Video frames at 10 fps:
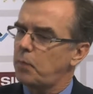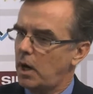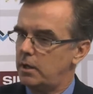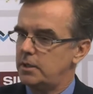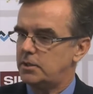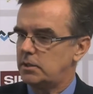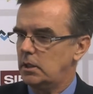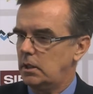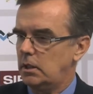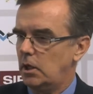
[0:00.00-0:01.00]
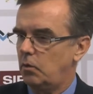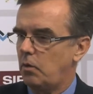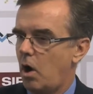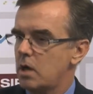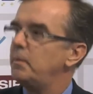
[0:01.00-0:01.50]
part is
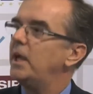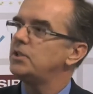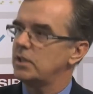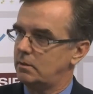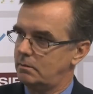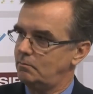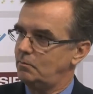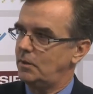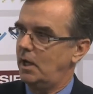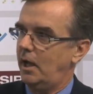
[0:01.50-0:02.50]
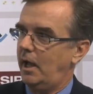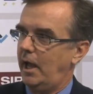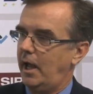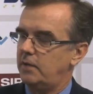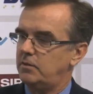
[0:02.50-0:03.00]
automation.
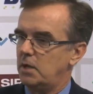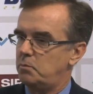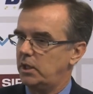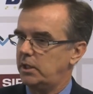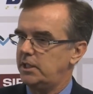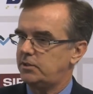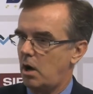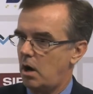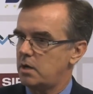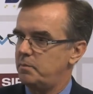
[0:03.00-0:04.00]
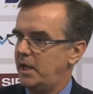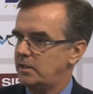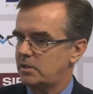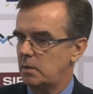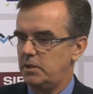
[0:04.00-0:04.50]
And the ability to
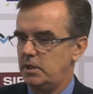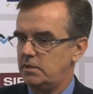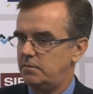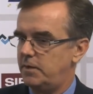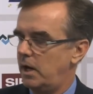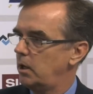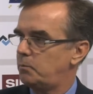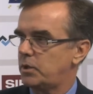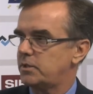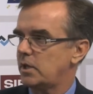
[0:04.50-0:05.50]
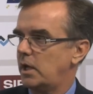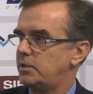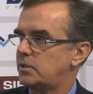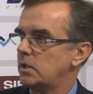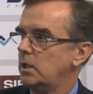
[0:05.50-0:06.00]
automate some of these very
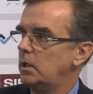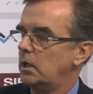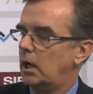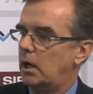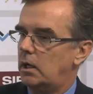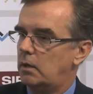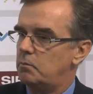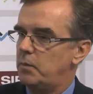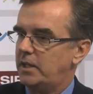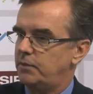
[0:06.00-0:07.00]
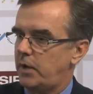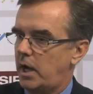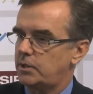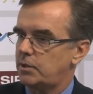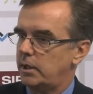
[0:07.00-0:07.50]
precise
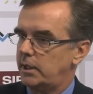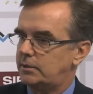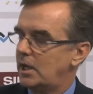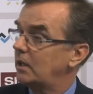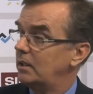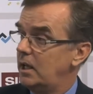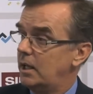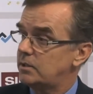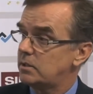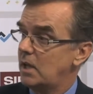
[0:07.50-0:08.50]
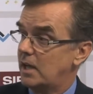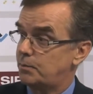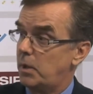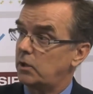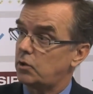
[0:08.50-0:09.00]
manufacturing techniques has
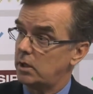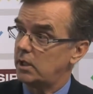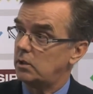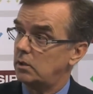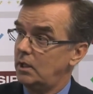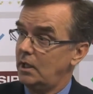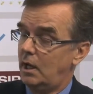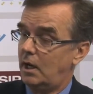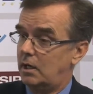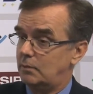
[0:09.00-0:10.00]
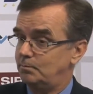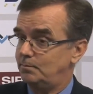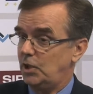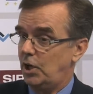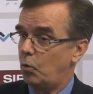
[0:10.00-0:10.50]
been critical.
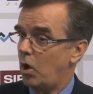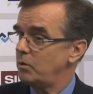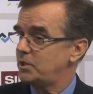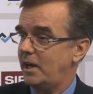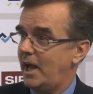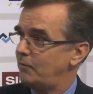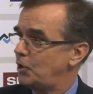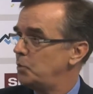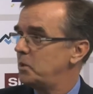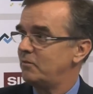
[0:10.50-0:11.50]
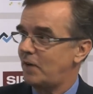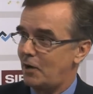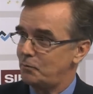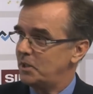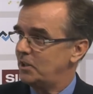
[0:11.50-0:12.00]
We're always going to have human
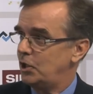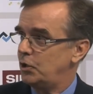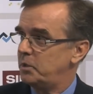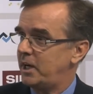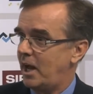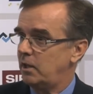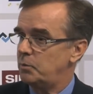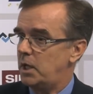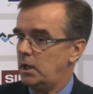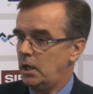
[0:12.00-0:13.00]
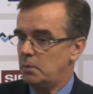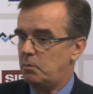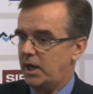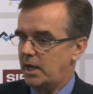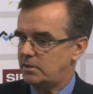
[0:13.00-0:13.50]
involvement, the human element,
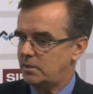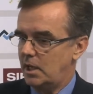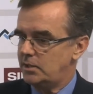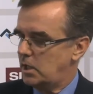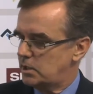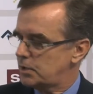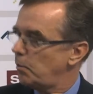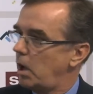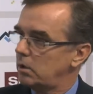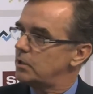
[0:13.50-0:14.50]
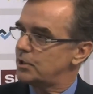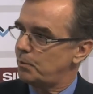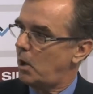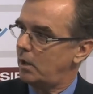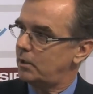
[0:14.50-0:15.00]
but as things get smaller and
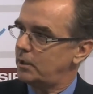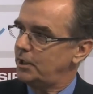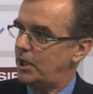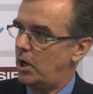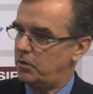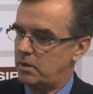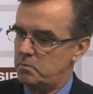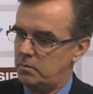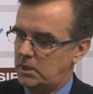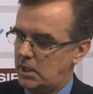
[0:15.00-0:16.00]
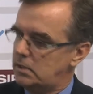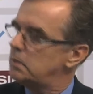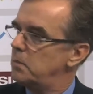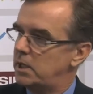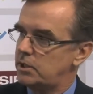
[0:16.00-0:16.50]
smaller, the need
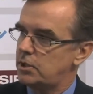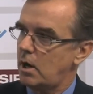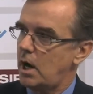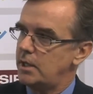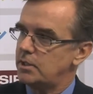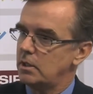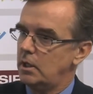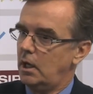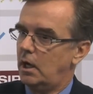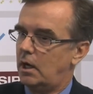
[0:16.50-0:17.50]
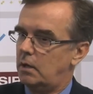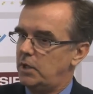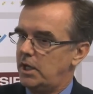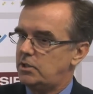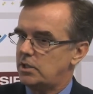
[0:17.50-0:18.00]
to miniaturize,
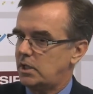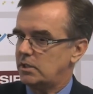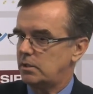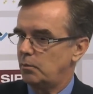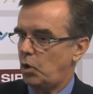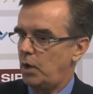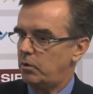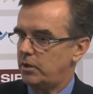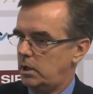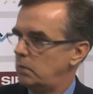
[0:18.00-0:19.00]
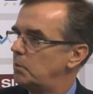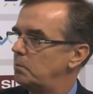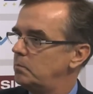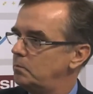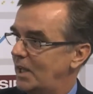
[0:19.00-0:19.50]
it just gets to the point where the human
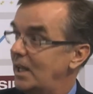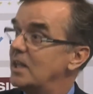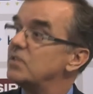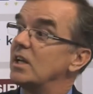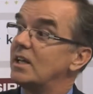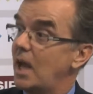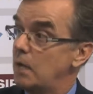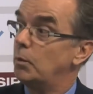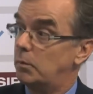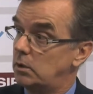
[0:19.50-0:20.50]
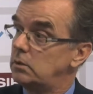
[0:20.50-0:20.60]
being isn't capable.